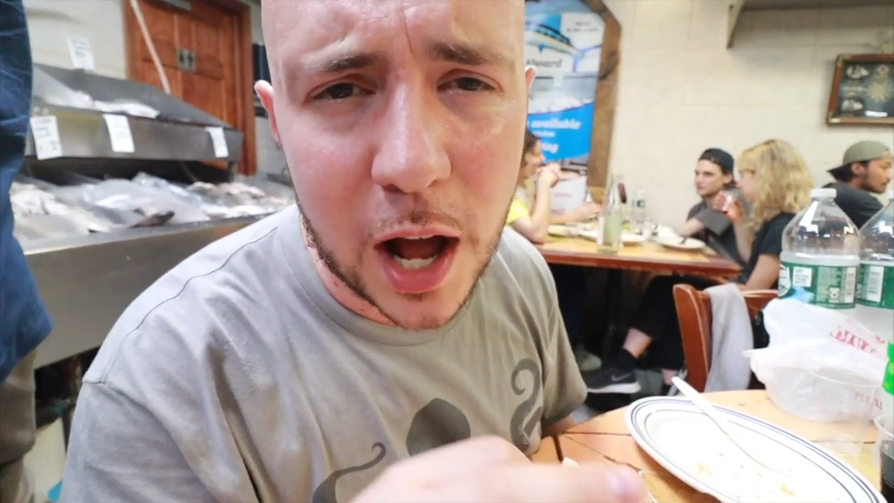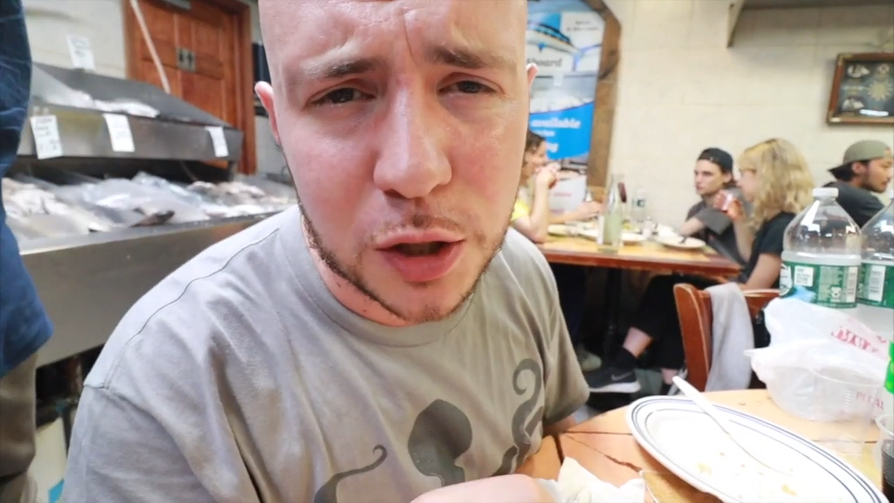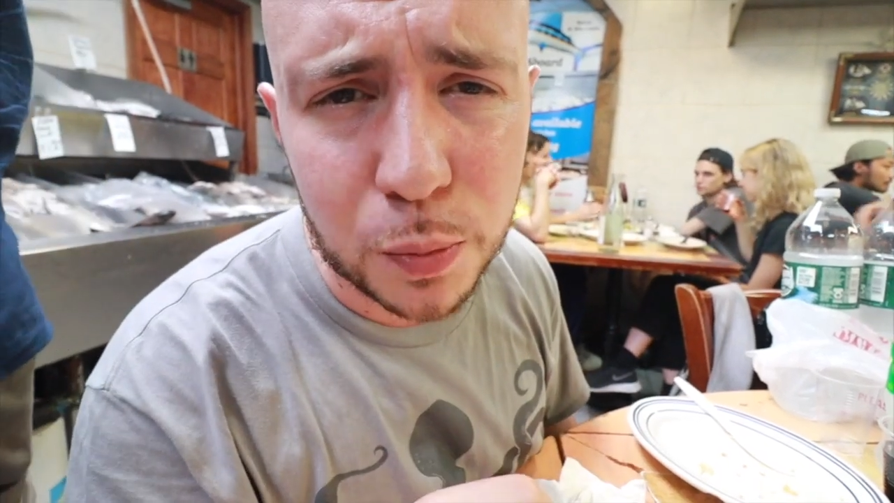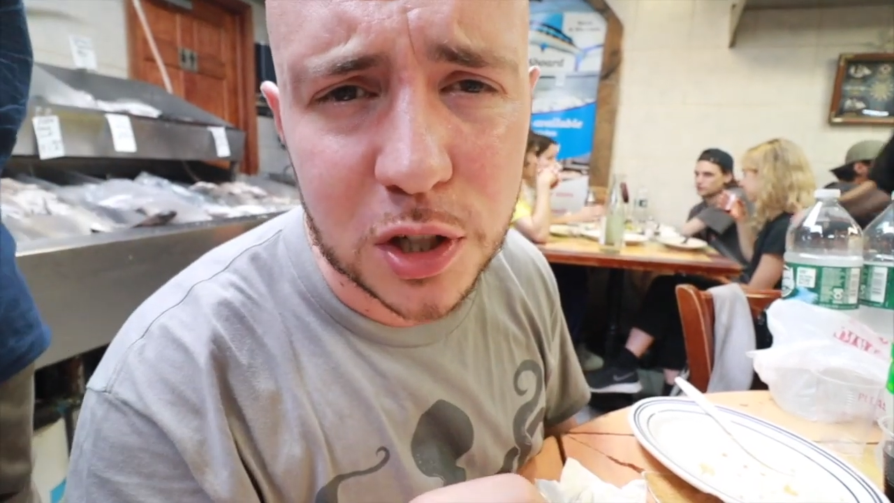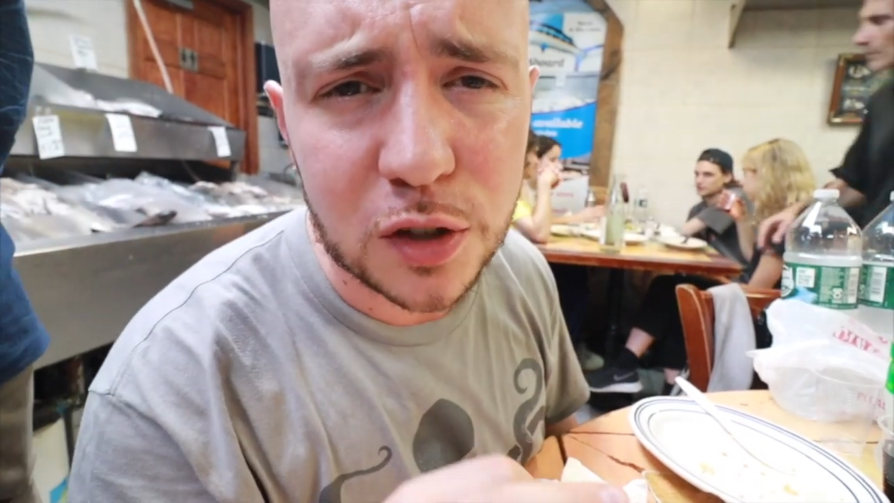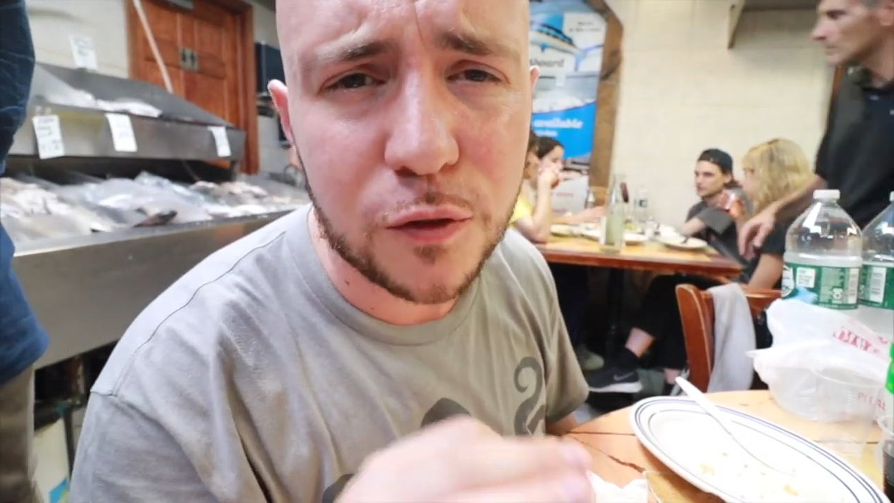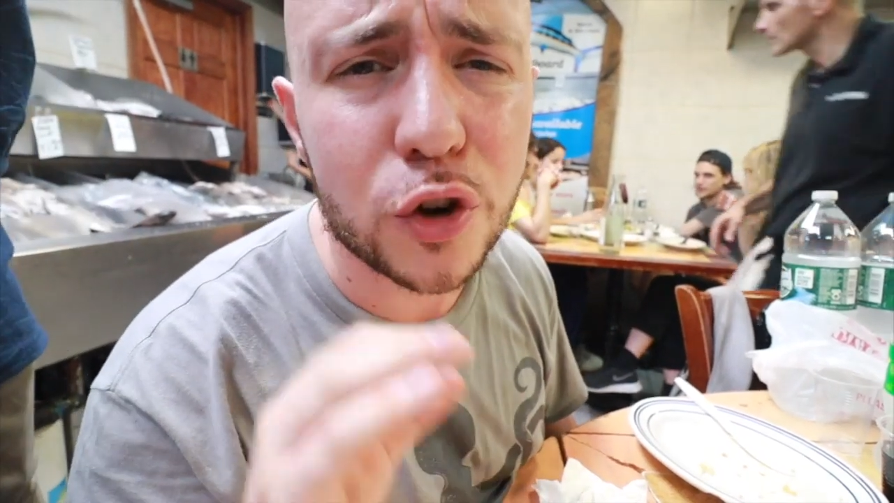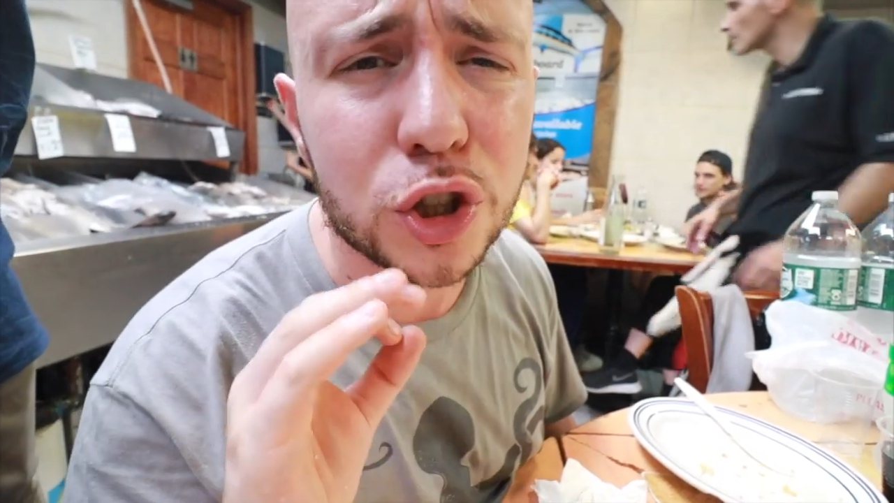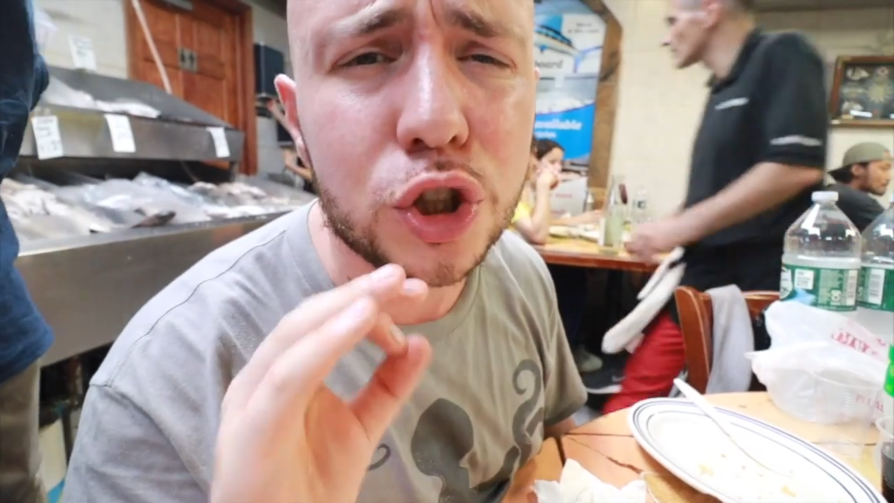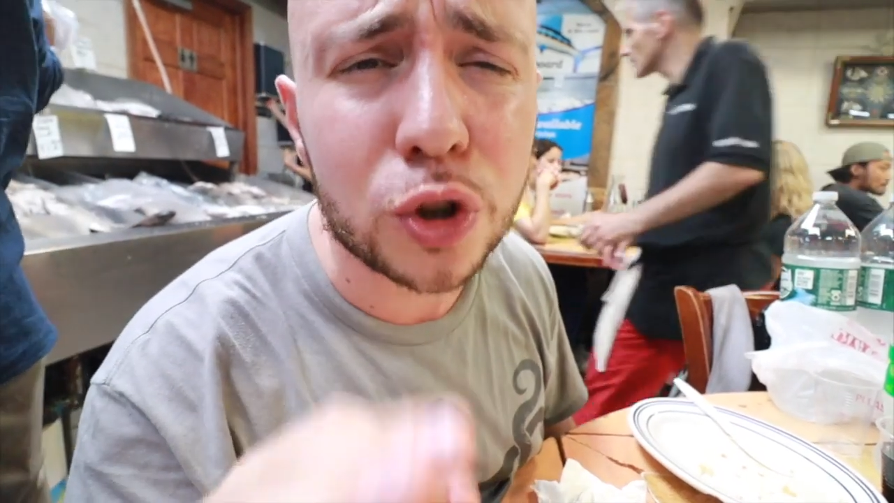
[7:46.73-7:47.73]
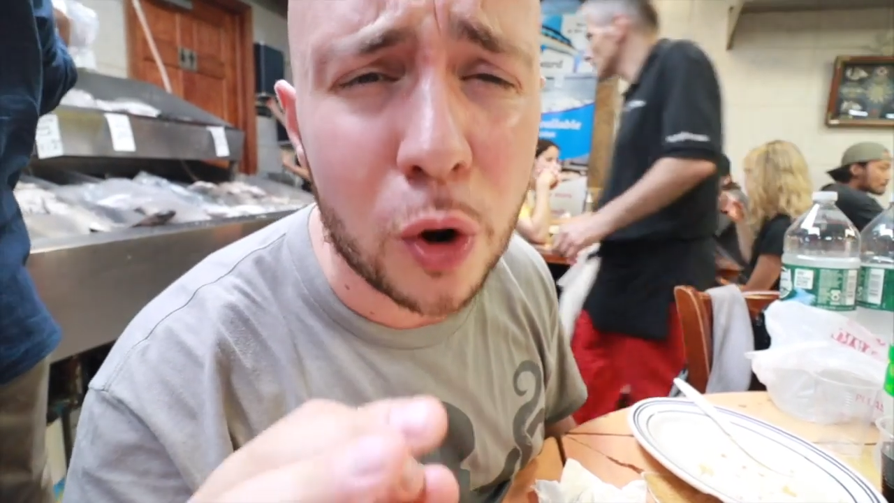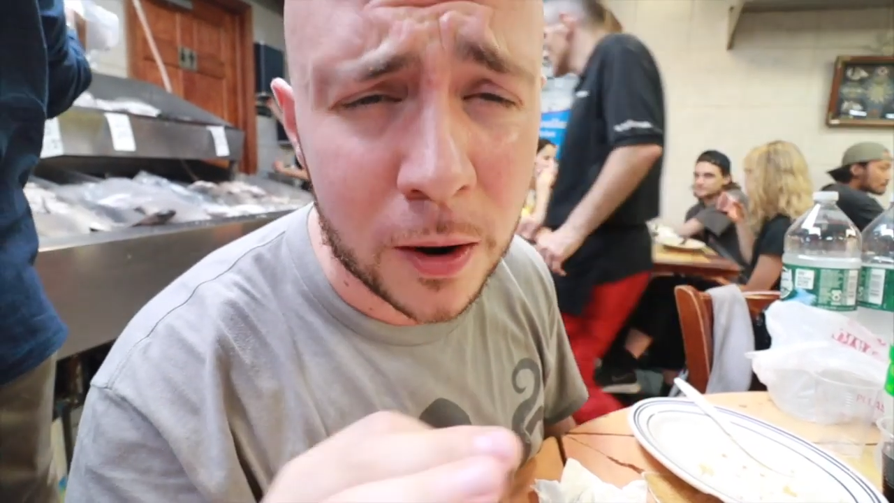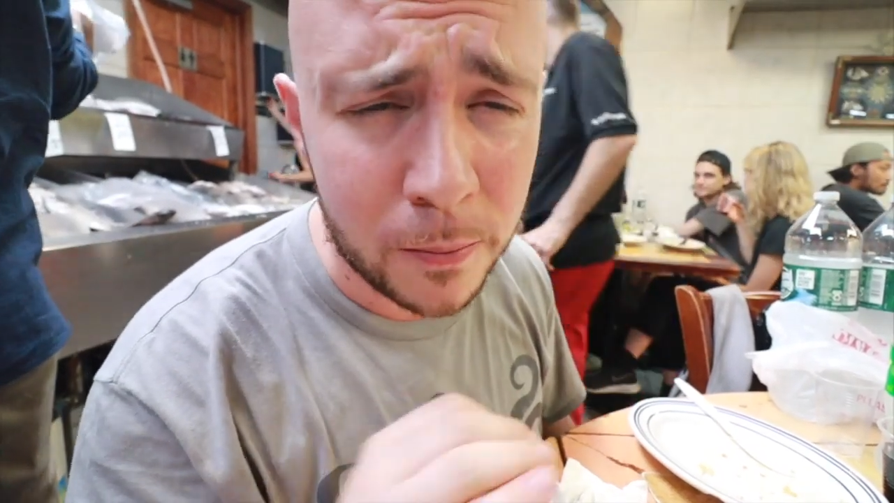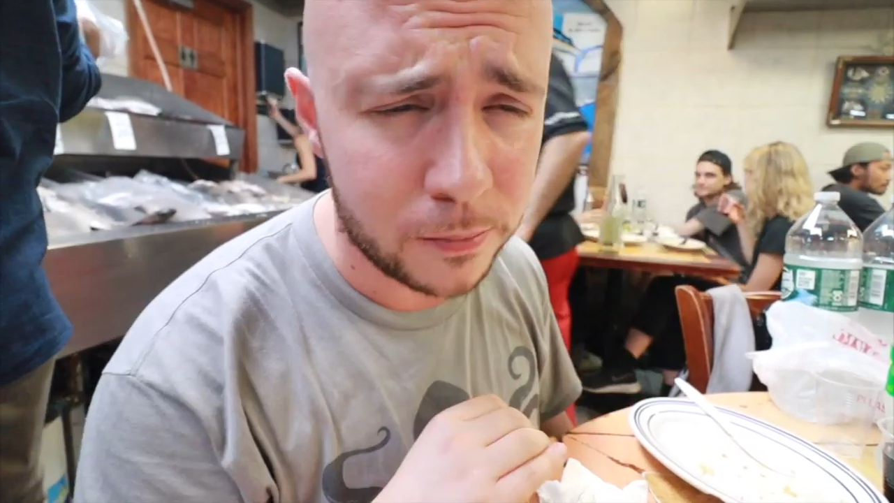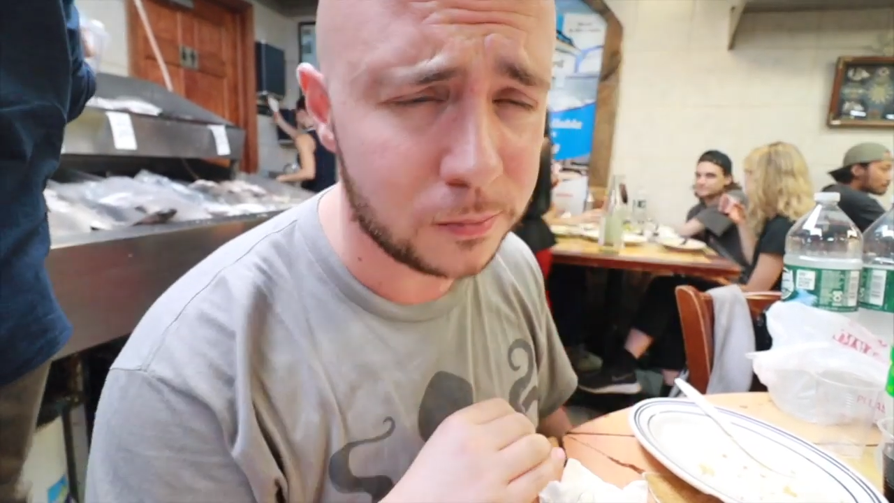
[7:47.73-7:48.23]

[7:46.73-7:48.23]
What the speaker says: octopus for sure.